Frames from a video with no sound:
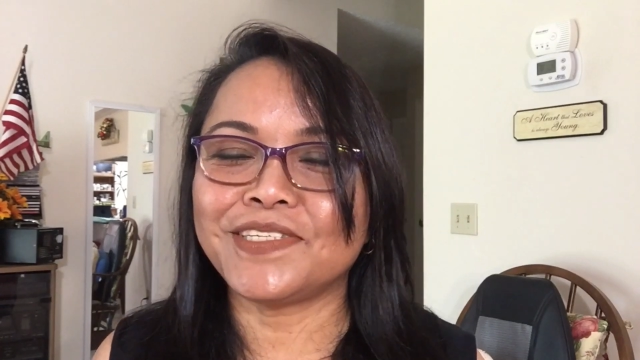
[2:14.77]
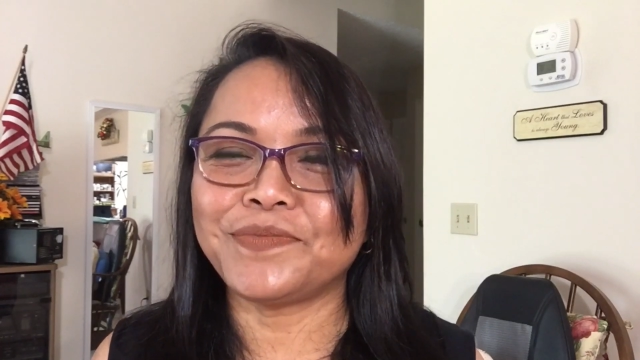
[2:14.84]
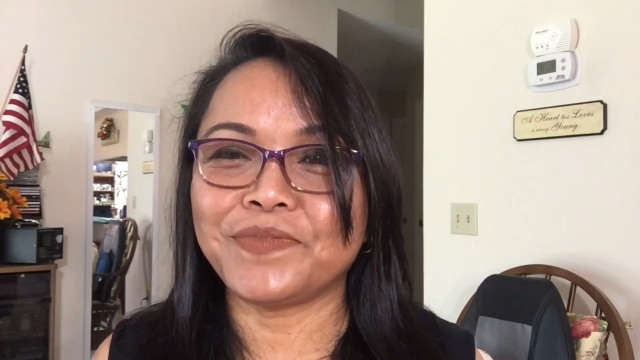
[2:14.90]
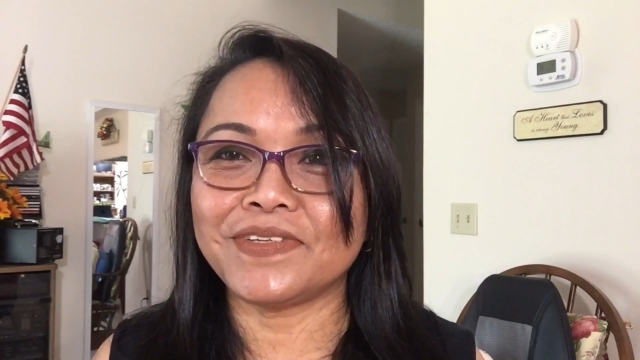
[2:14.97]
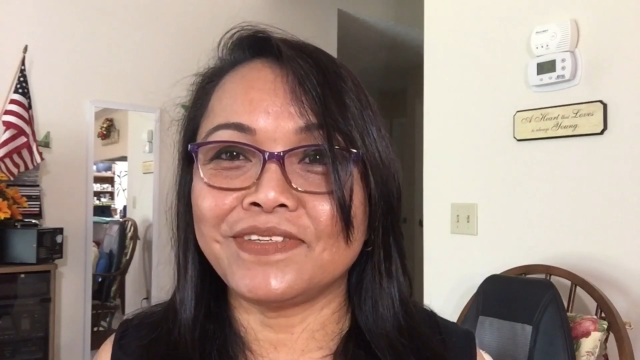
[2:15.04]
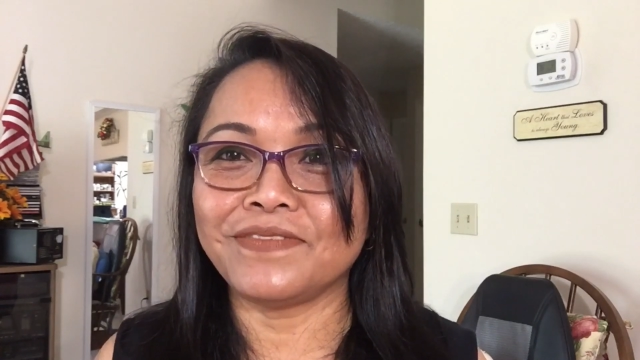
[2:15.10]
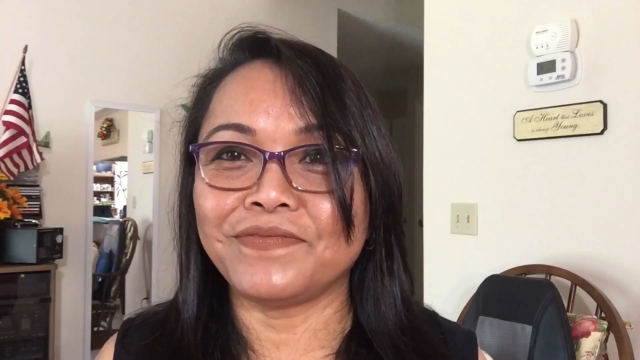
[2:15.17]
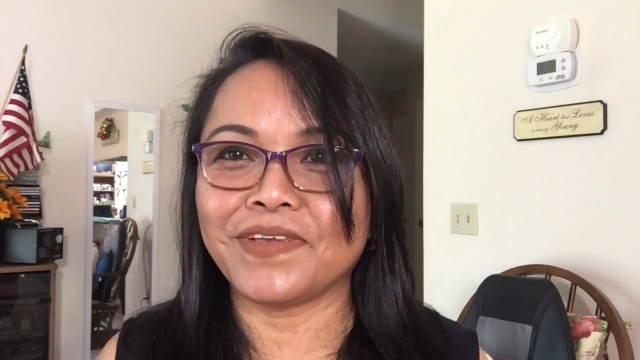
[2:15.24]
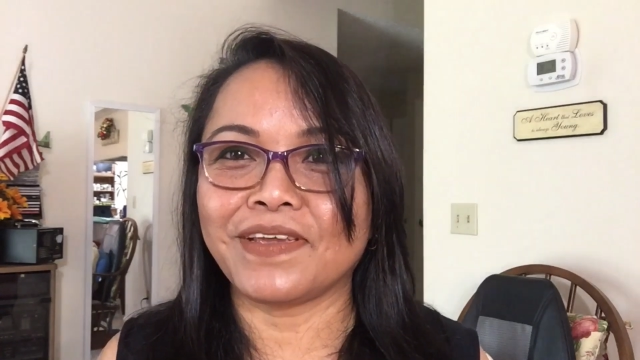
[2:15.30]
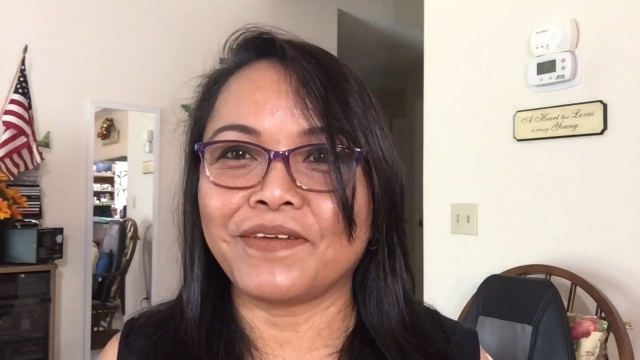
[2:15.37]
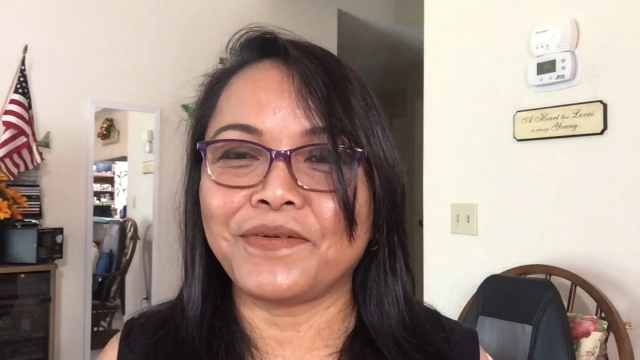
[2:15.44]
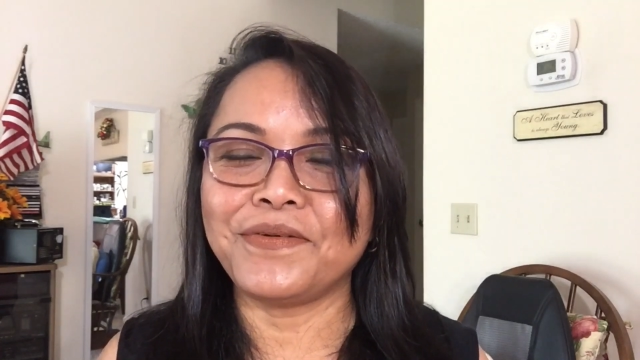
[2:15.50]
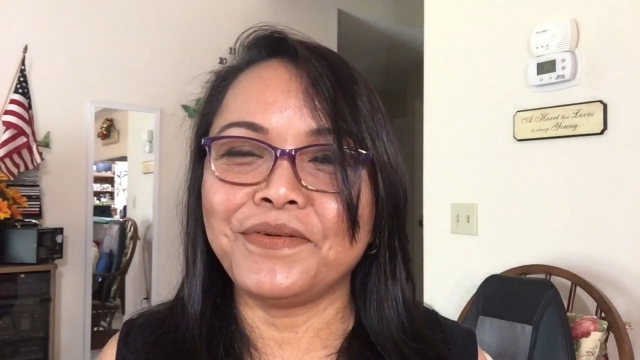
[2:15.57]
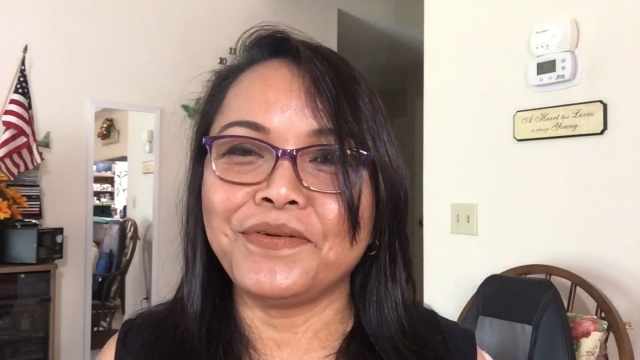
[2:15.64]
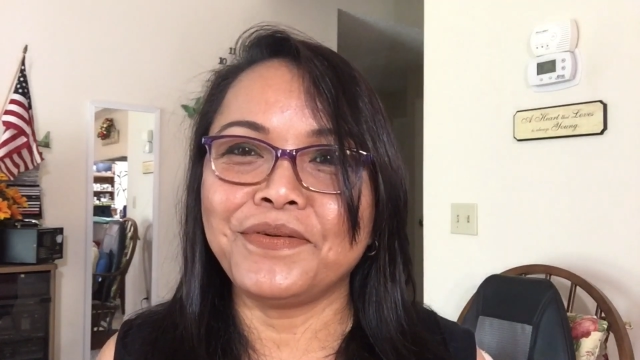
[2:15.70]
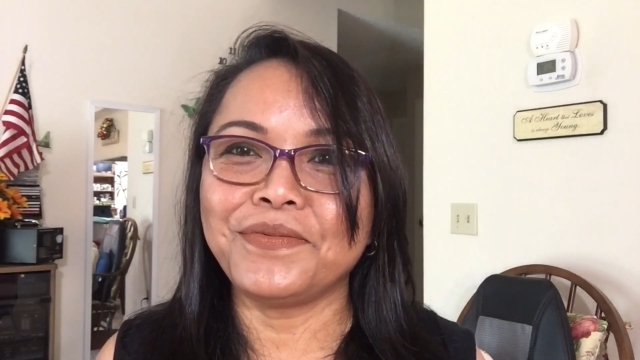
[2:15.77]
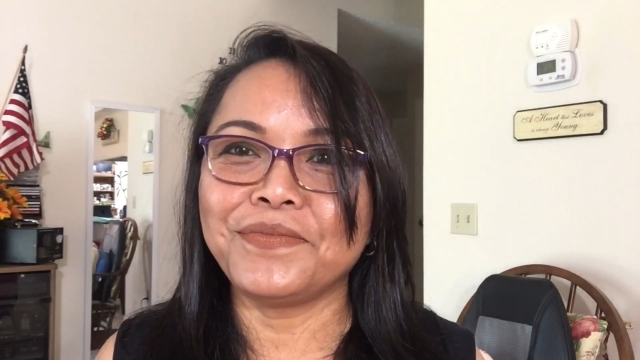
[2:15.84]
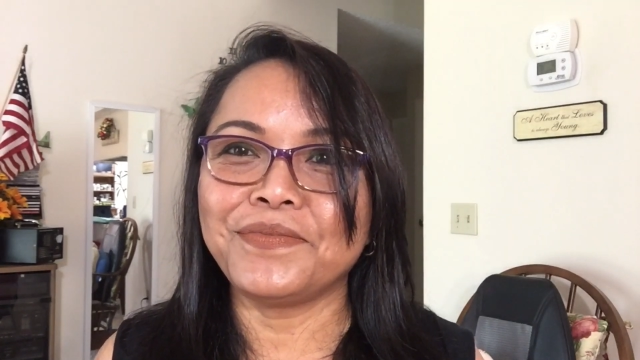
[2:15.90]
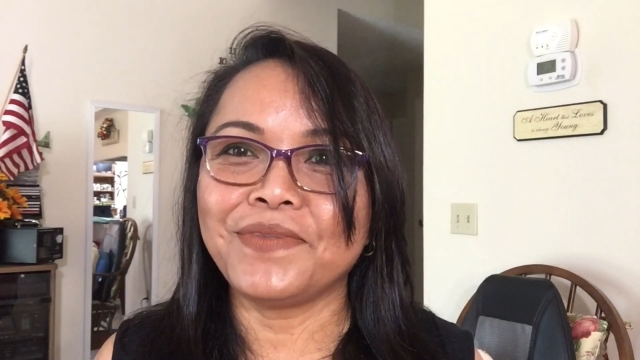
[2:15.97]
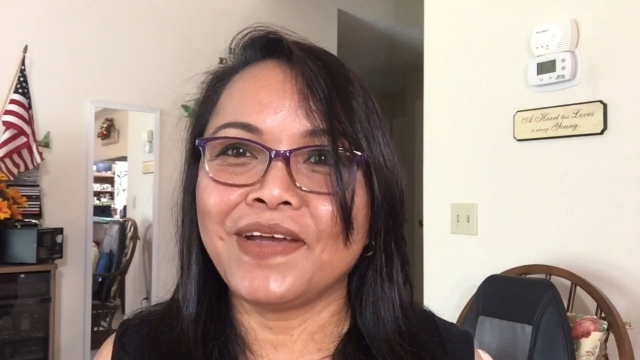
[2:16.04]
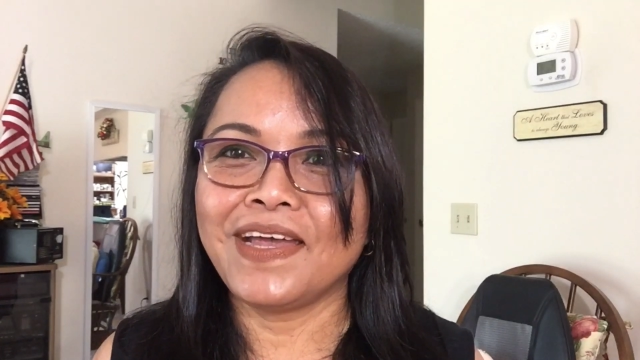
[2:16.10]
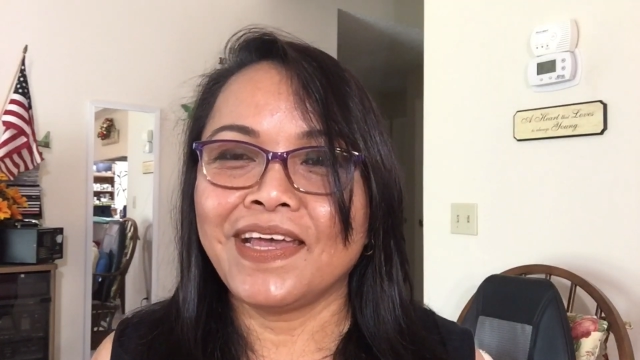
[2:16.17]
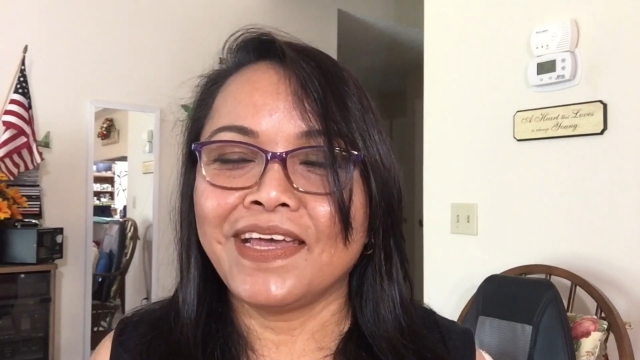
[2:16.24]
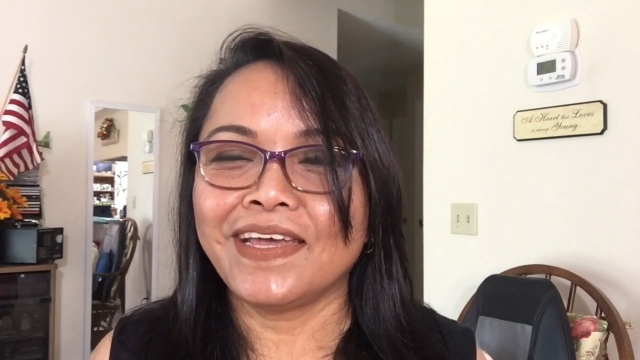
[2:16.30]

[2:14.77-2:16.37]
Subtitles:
a specific room,